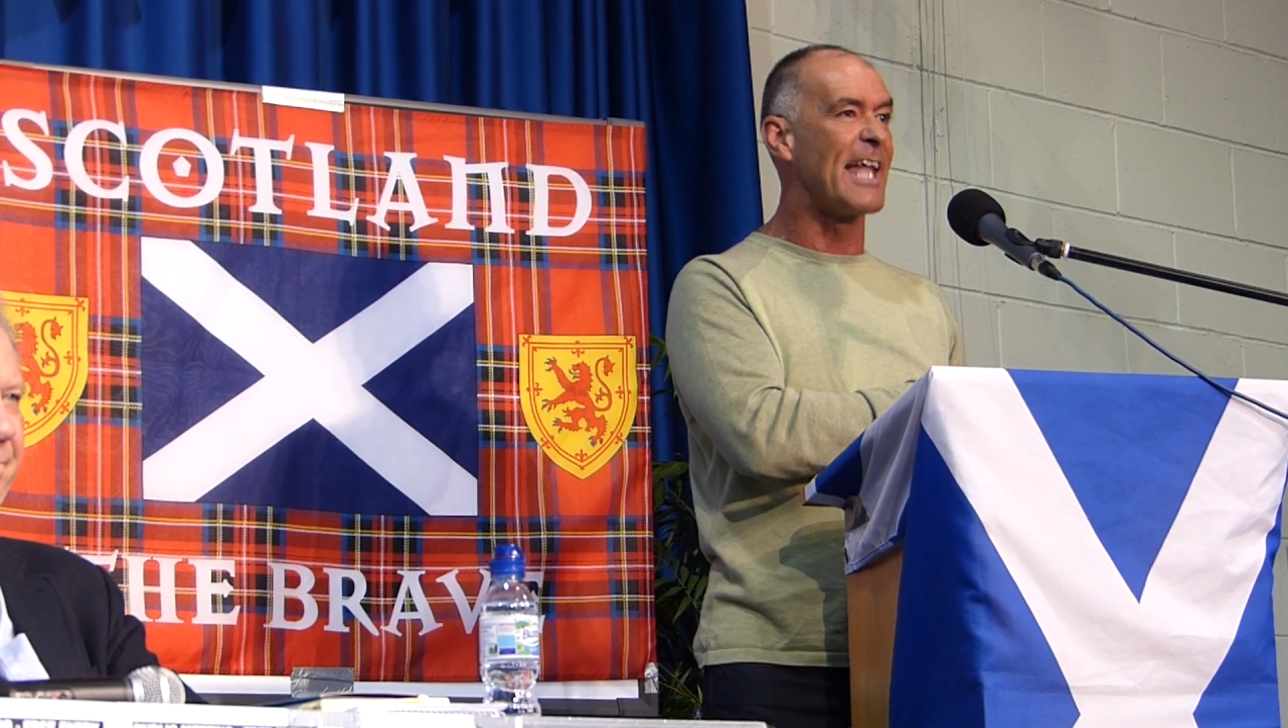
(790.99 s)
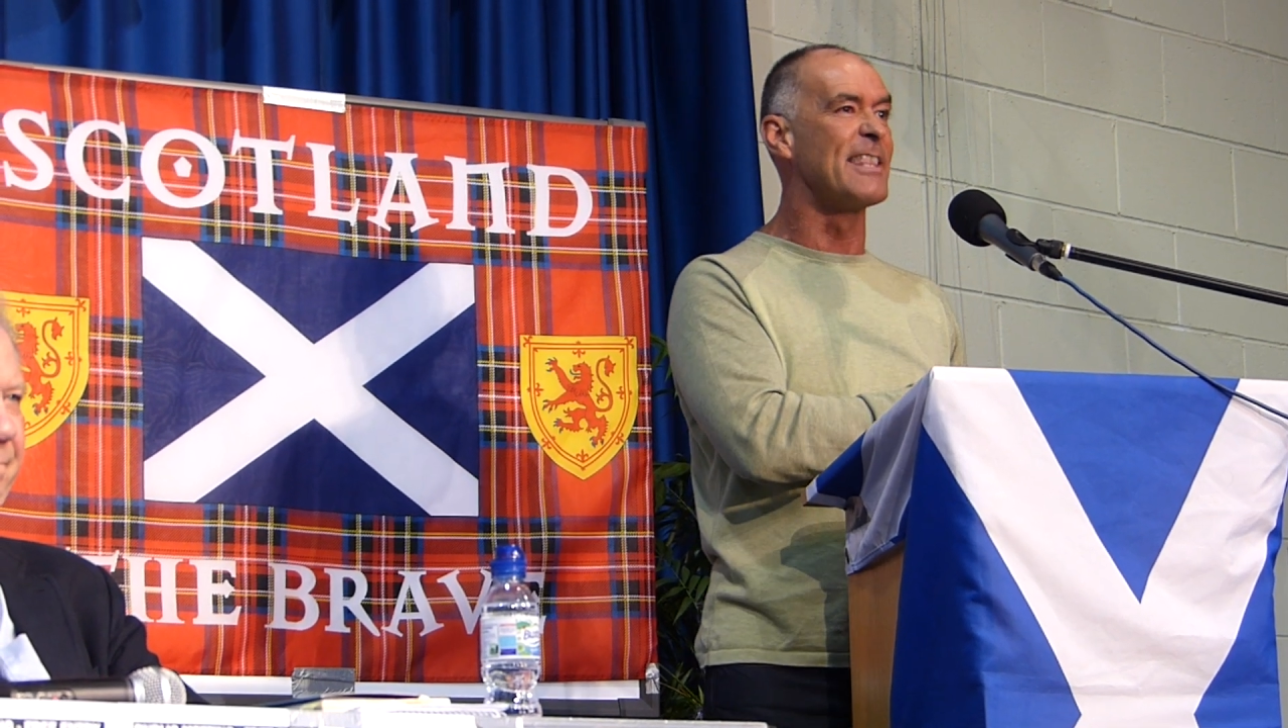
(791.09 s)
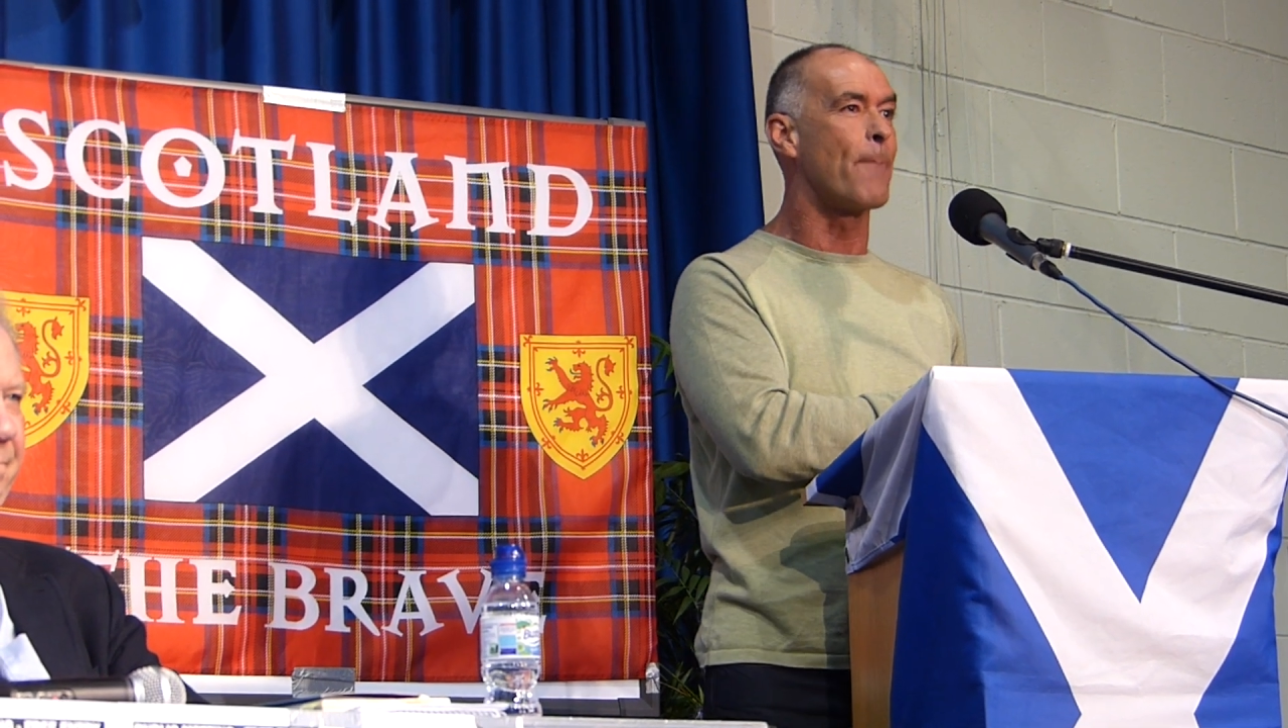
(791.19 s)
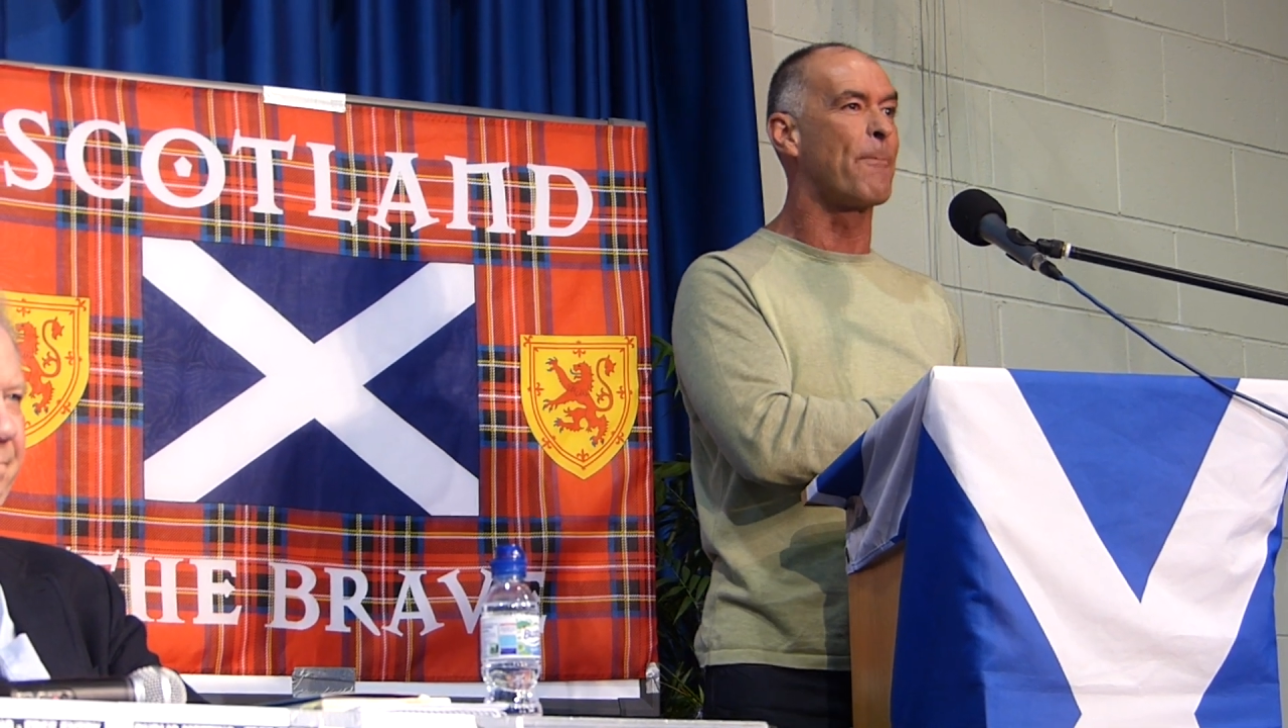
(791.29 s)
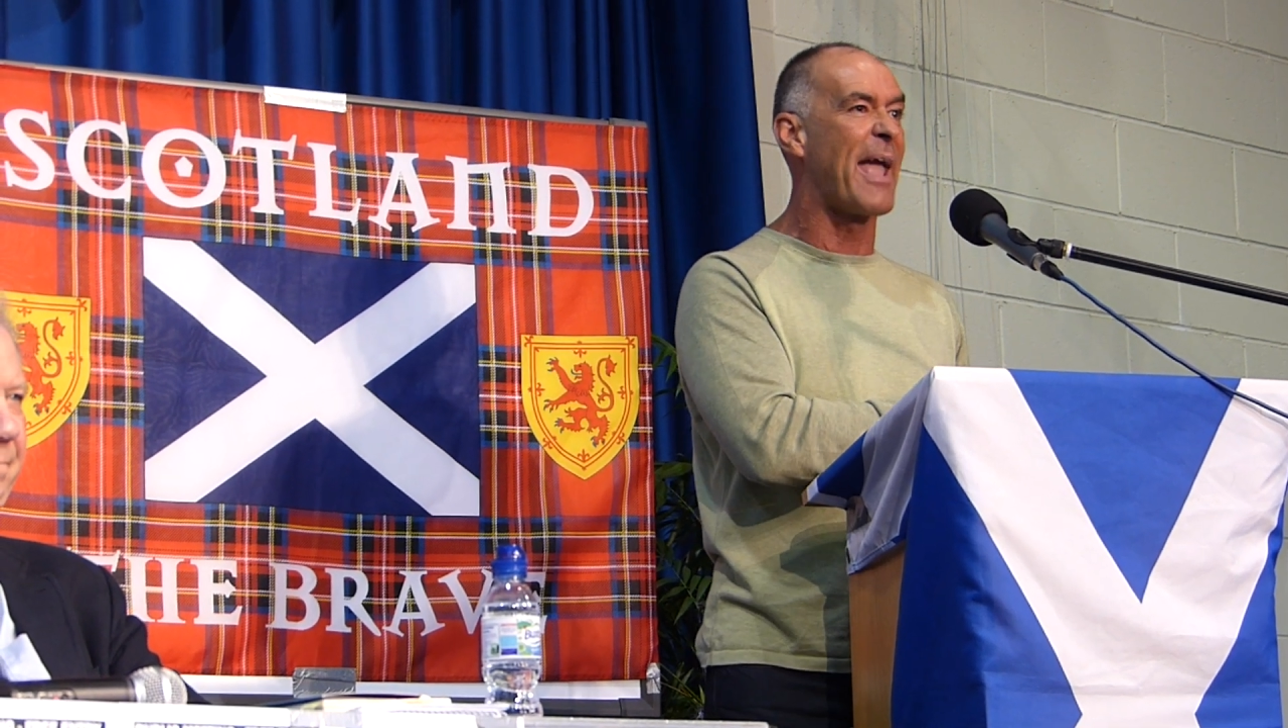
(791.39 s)

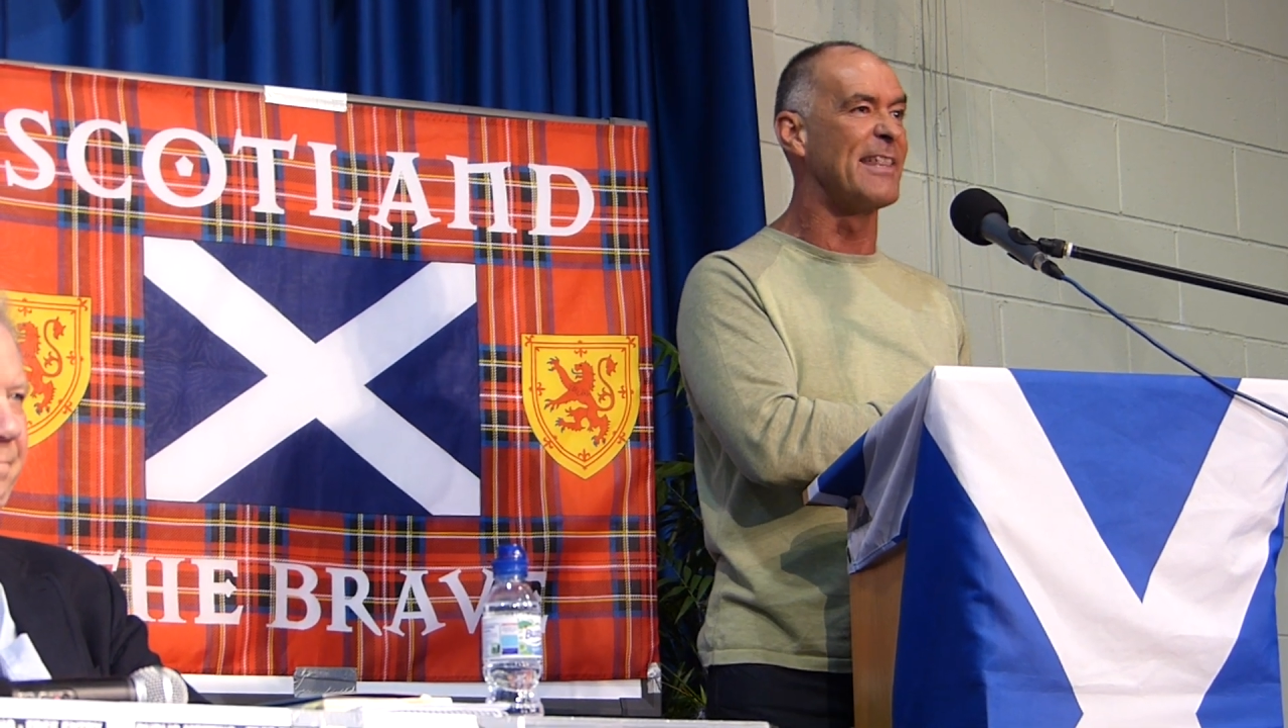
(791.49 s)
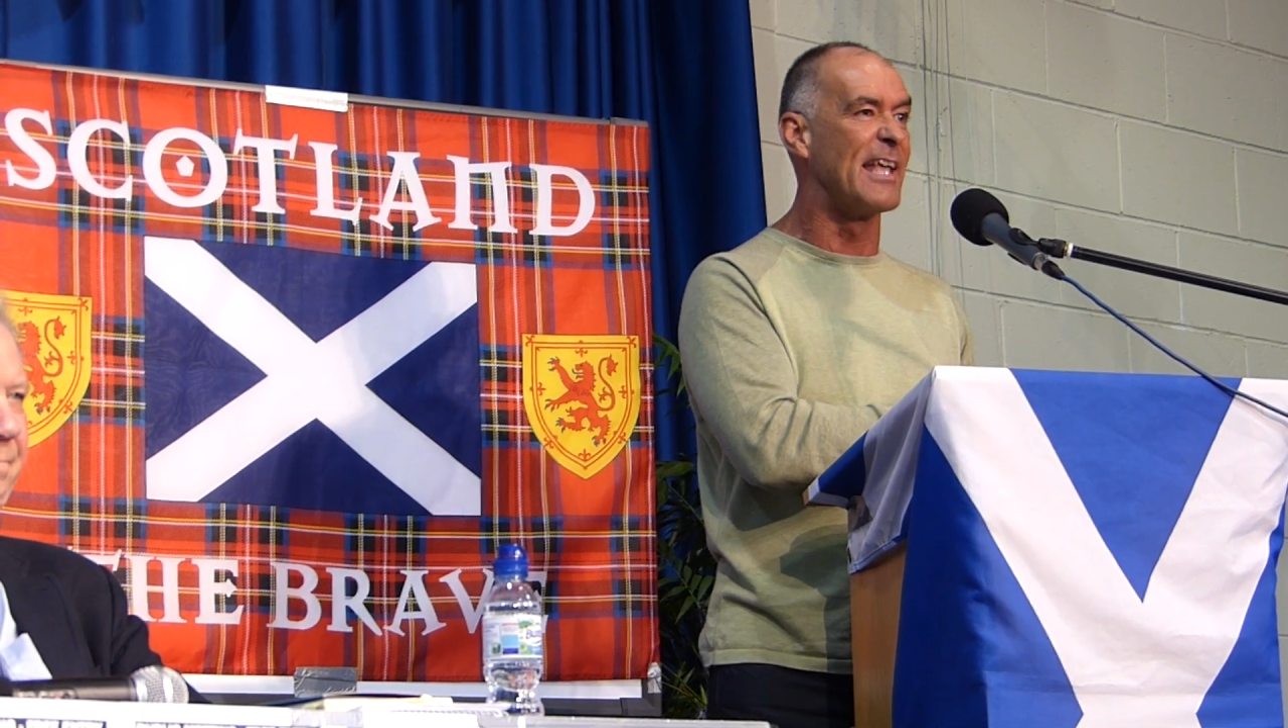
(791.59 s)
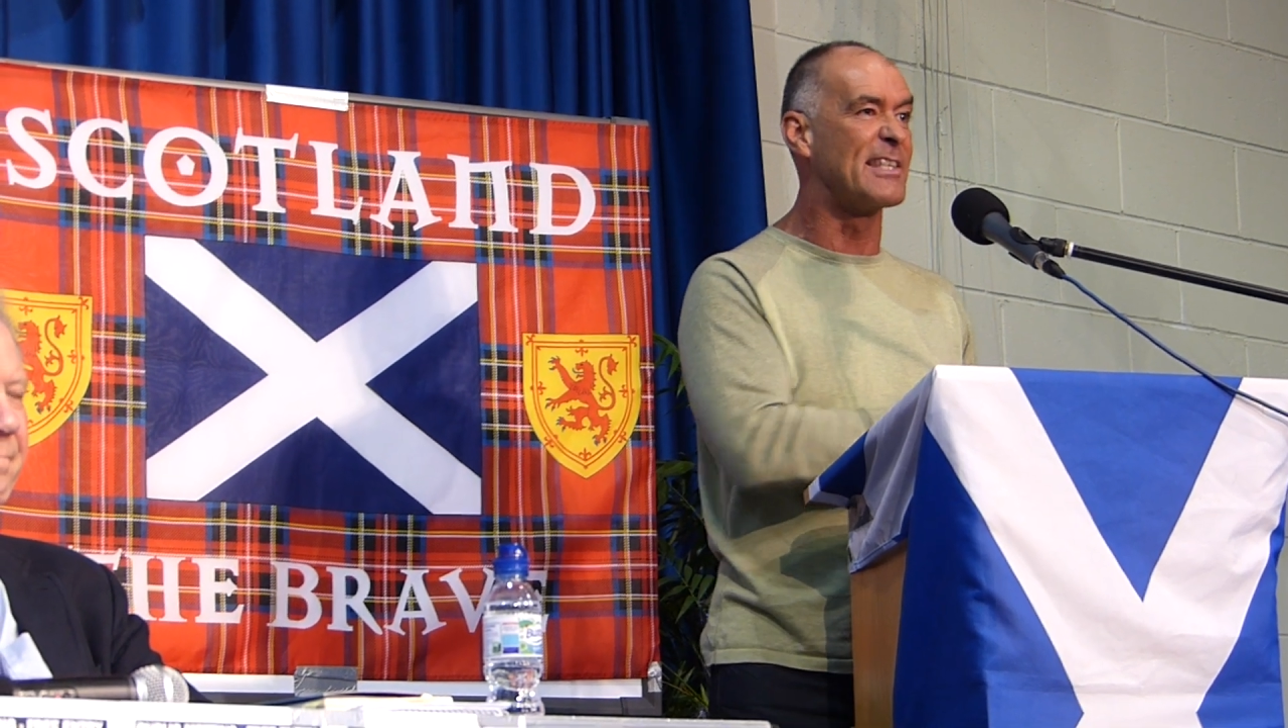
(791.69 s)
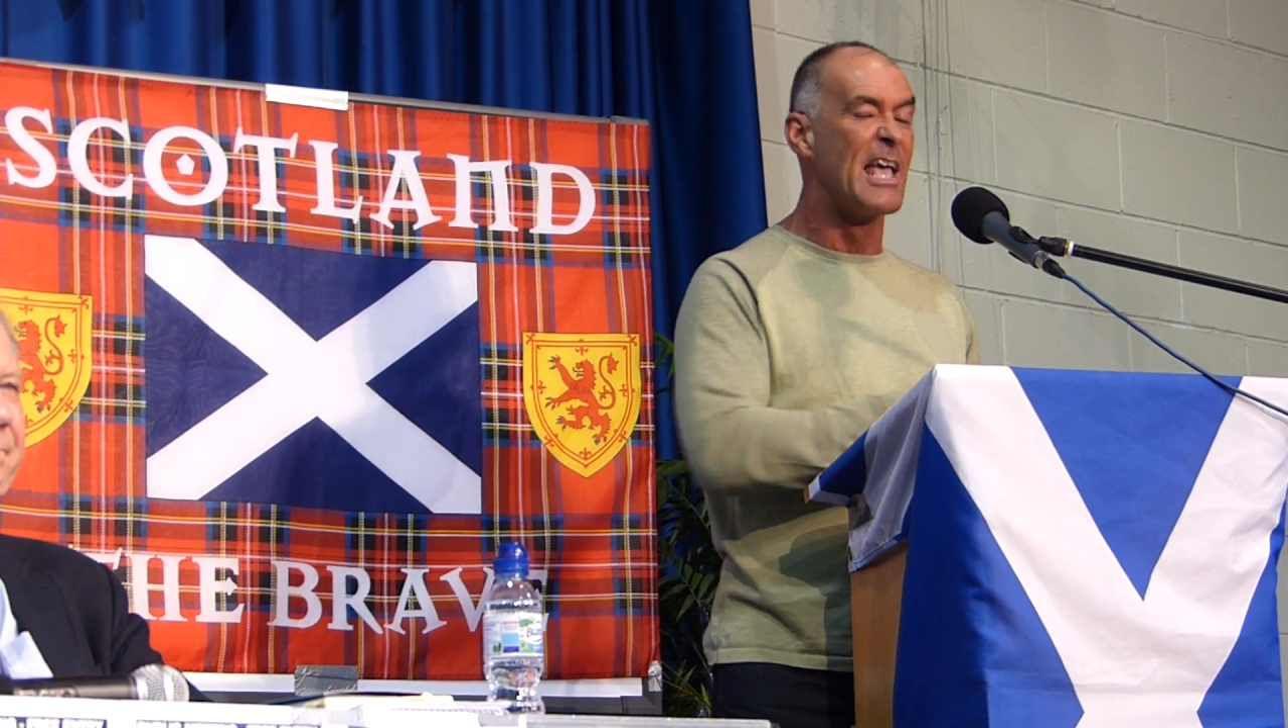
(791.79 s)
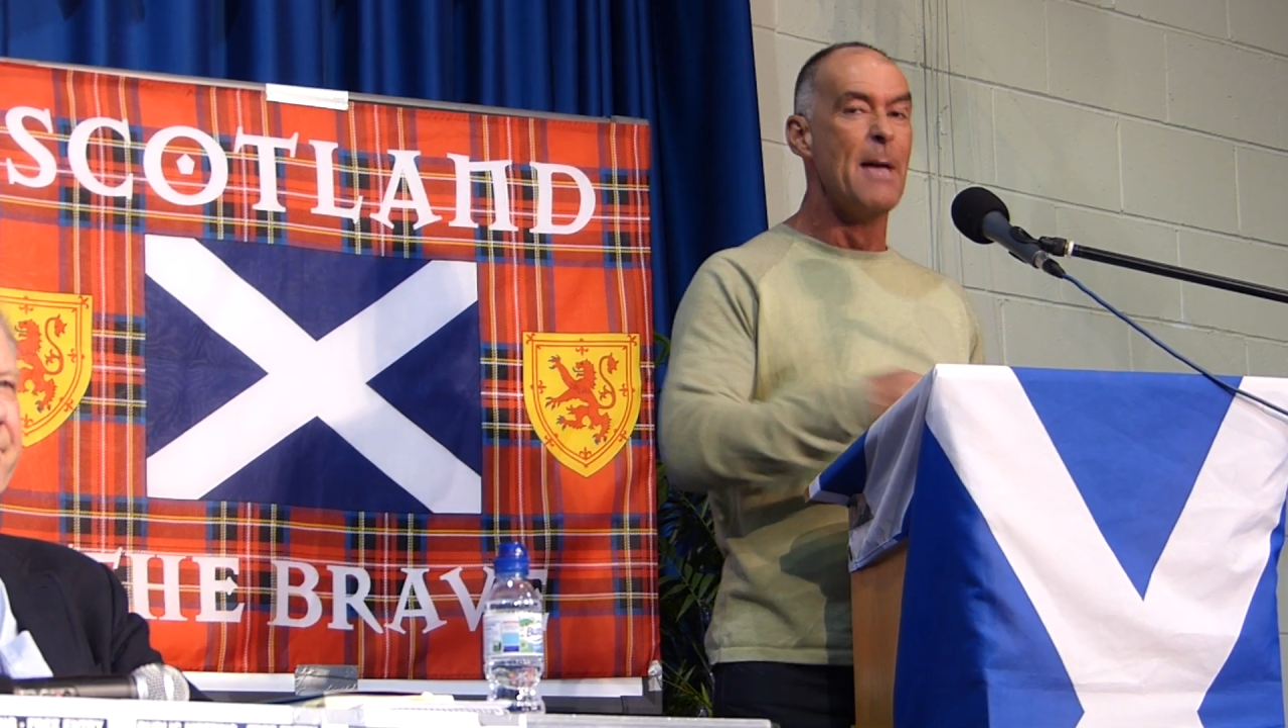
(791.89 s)

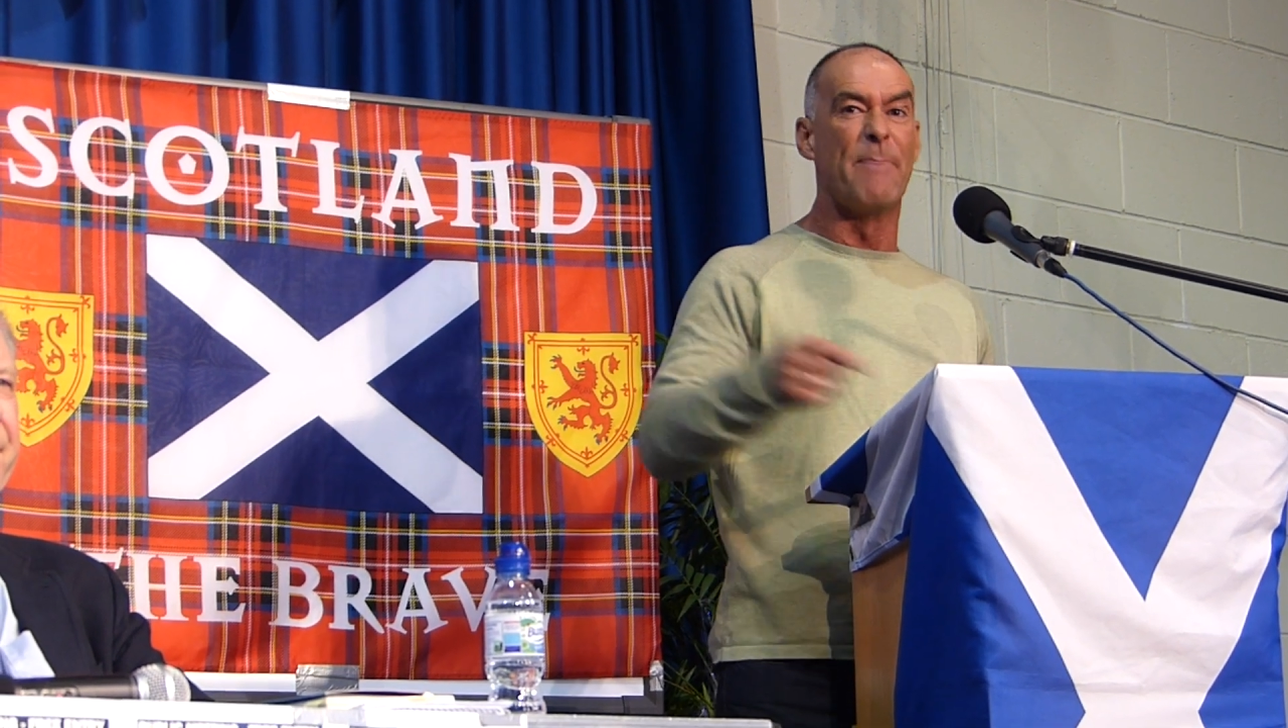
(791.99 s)
independence